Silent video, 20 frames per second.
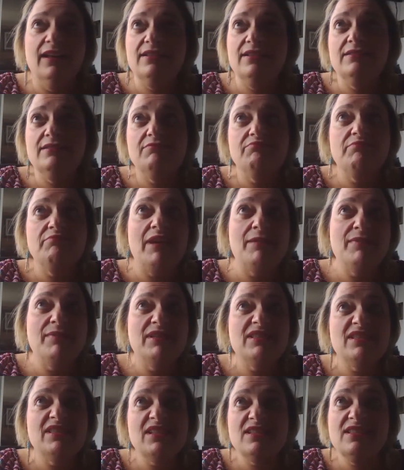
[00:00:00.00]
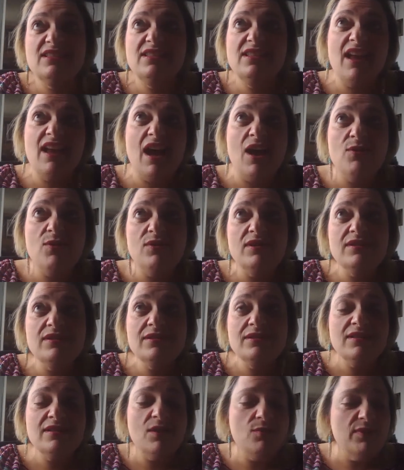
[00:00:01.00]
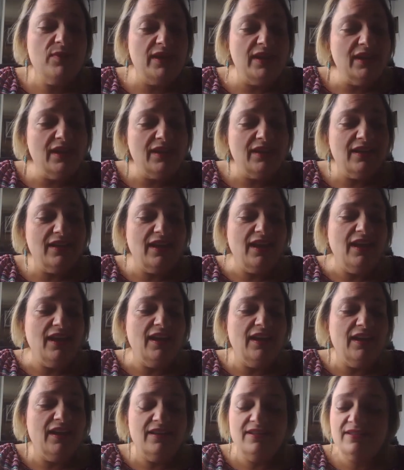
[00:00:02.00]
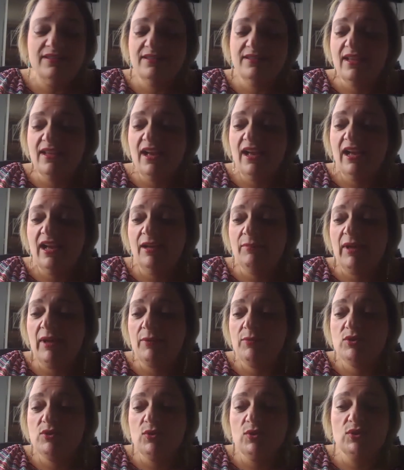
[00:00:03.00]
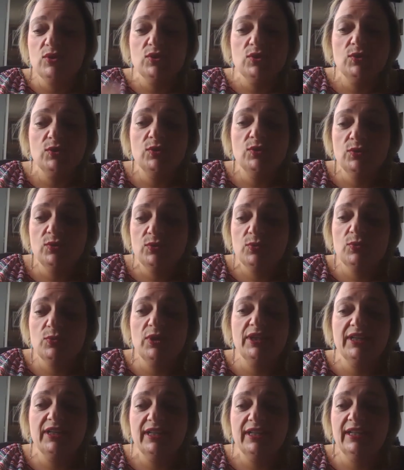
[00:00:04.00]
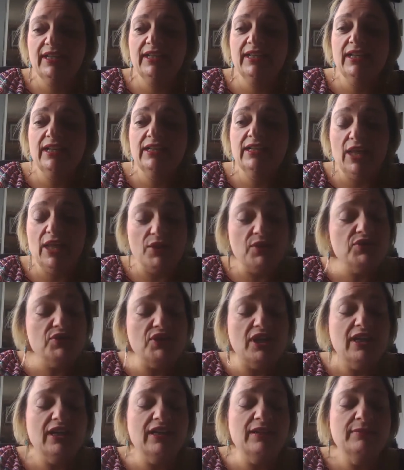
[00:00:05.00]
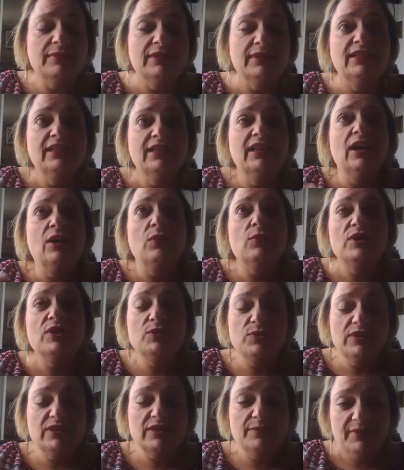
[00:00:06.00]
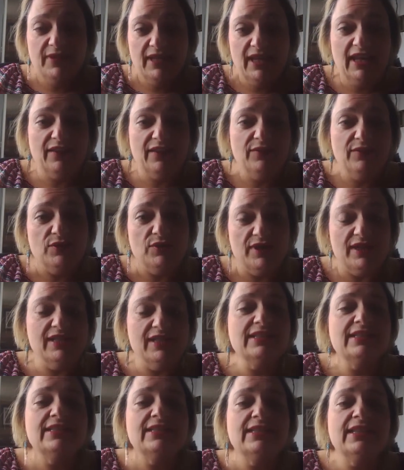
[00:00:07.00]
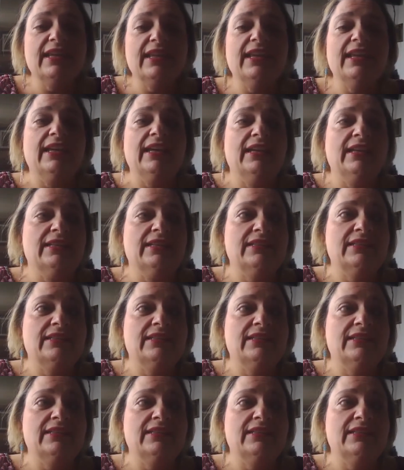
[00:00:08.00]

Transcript: maybe 60 hours a week. And um, I was also working another job, which was a behaviorist. And